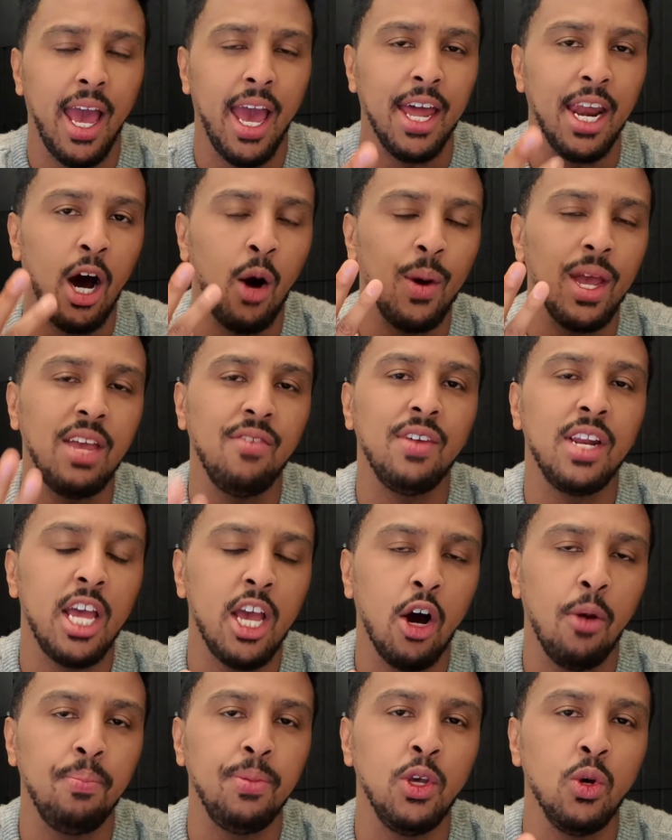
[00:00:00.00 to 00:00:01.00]
and I'll even
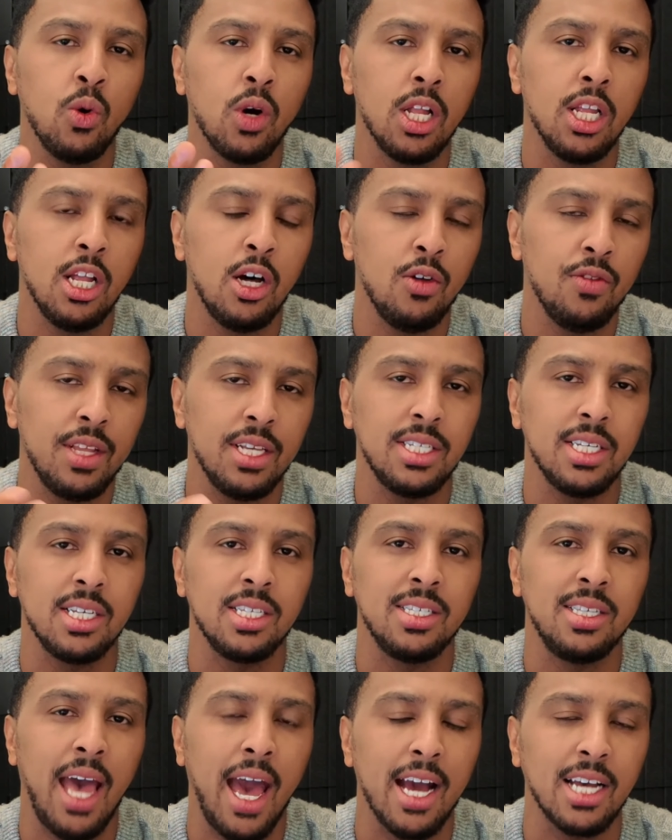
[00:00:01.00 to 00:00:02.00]
help you clone this
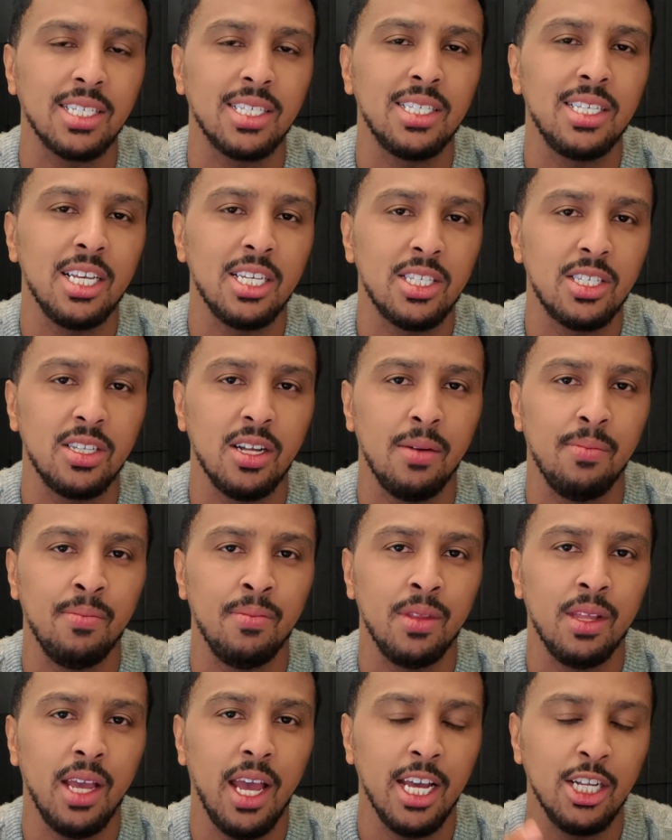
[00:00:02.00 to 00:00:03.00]
exact
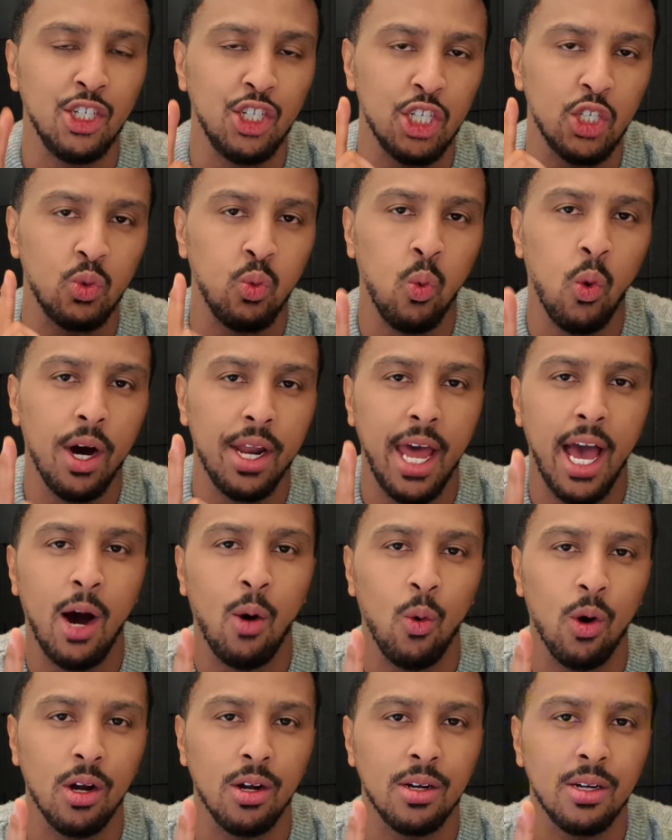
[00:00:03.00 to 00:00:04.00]
system in just 1
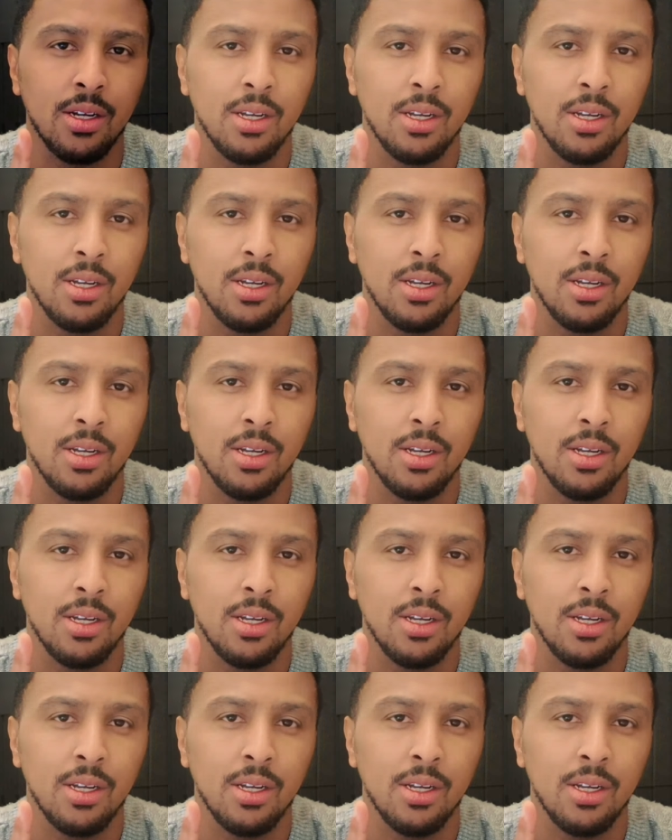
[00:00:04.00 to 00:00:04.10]
hour.